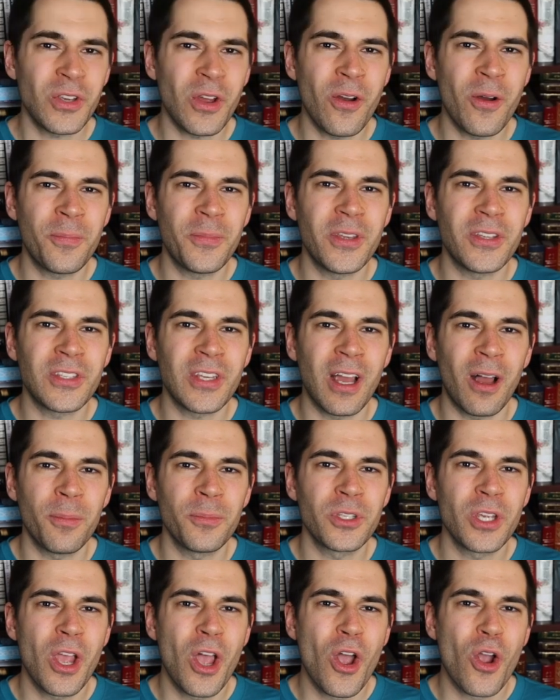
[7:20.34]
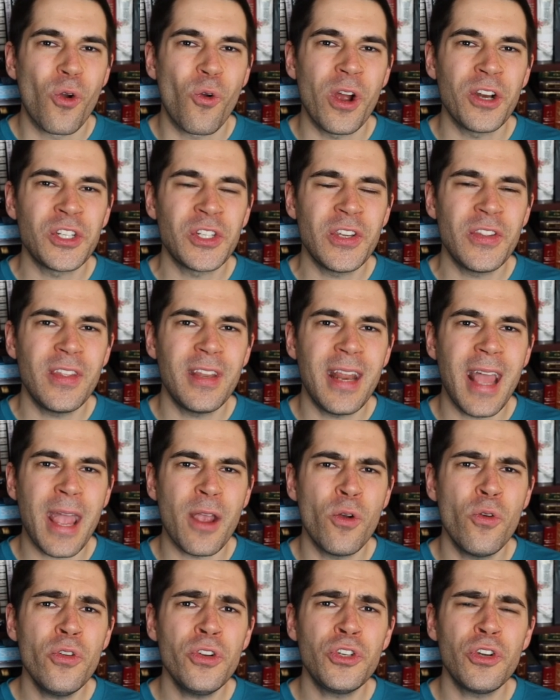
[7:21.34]
So I hope this helps. Question of the
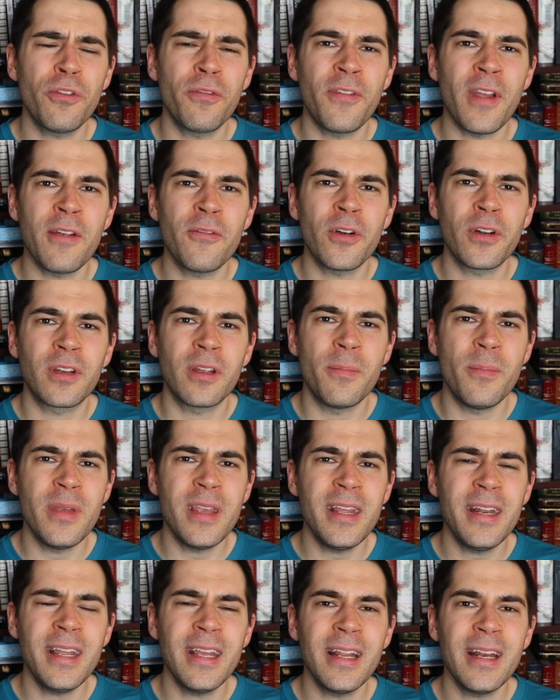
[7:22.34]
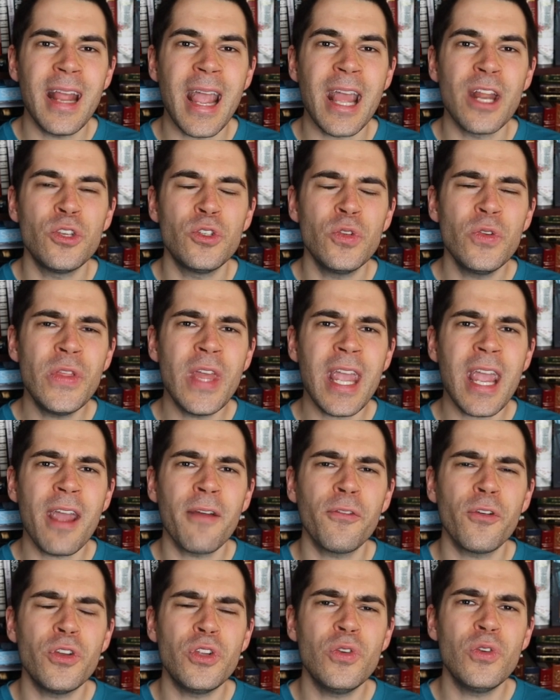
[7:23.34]
day, who is your favorite comedian and do they
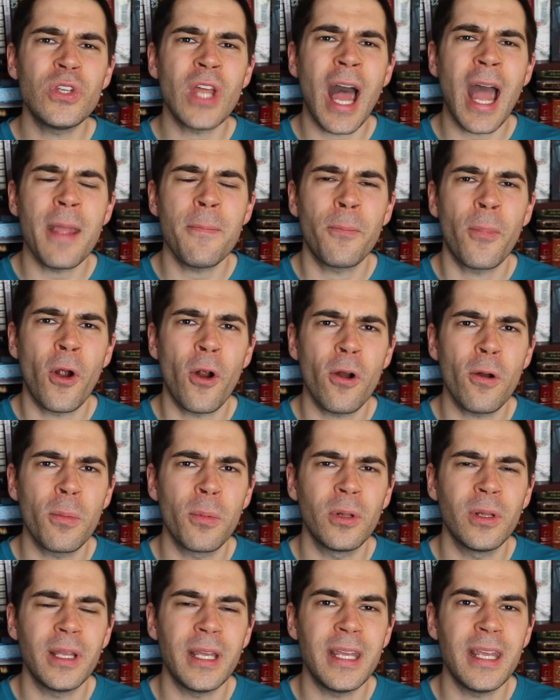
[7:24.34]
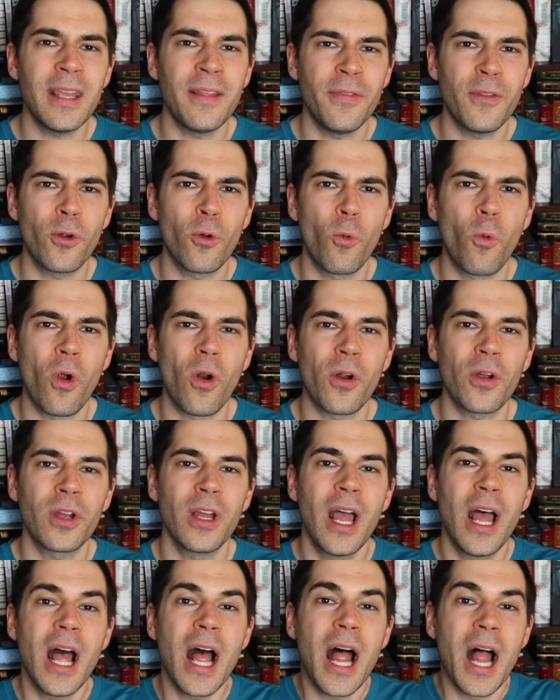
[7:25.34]
ever use hyperbole in their work?